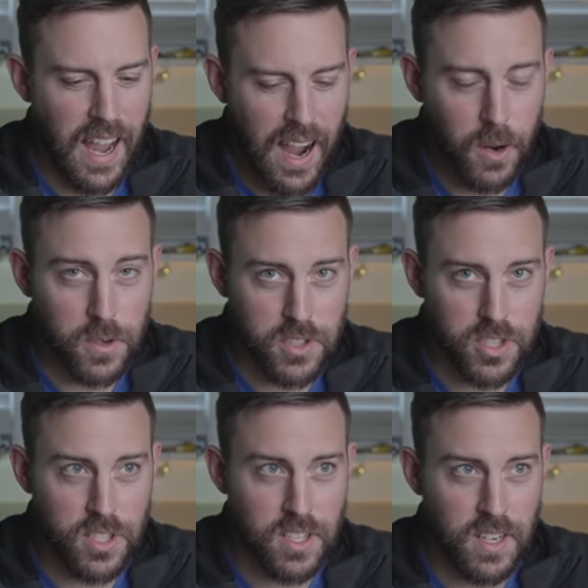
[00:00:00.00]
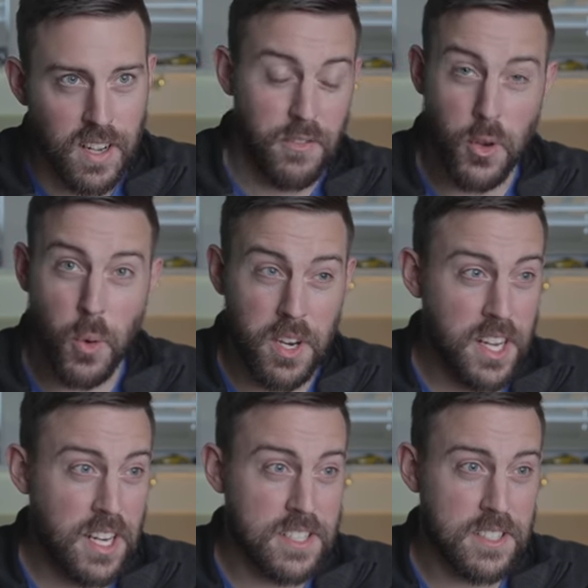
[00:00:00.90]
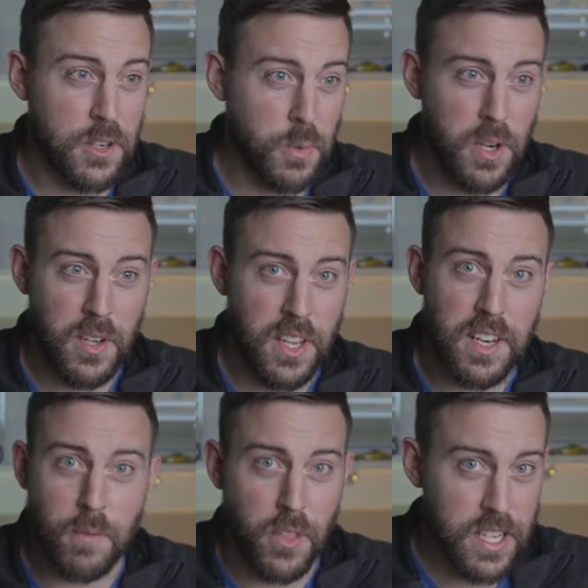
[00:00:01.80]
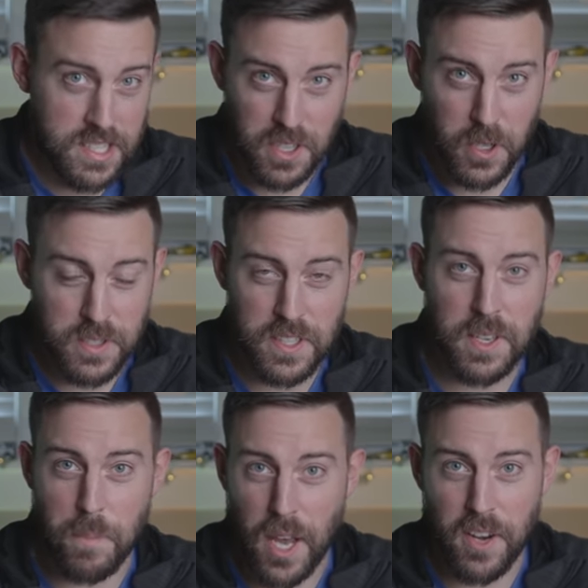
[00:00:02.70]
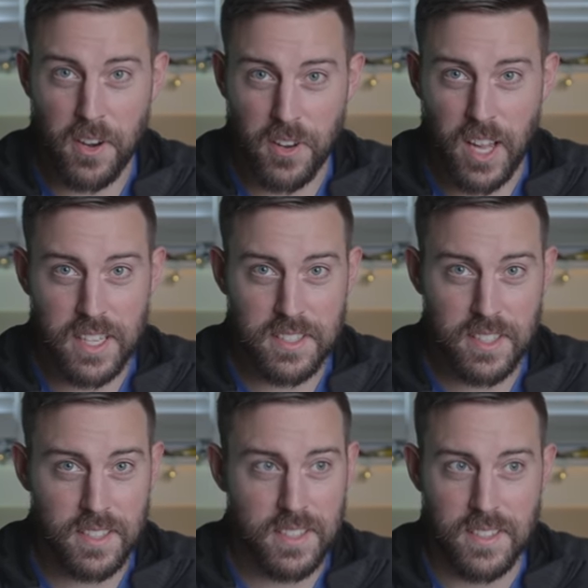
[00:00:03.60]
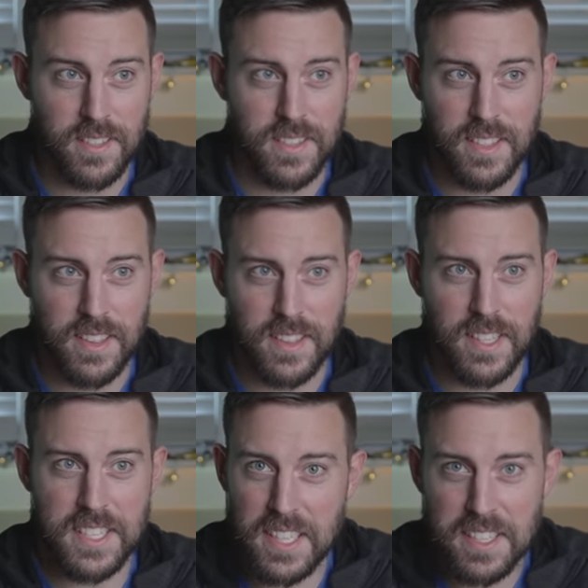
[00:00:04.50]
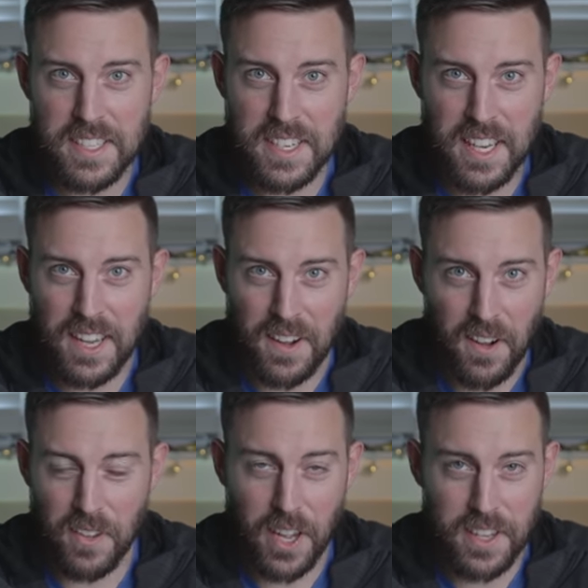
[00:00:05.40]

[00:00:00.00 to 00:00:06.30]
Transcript: Ouch. If you want a heated steering wheel and its closest competitor, Lexus, it's easy to get on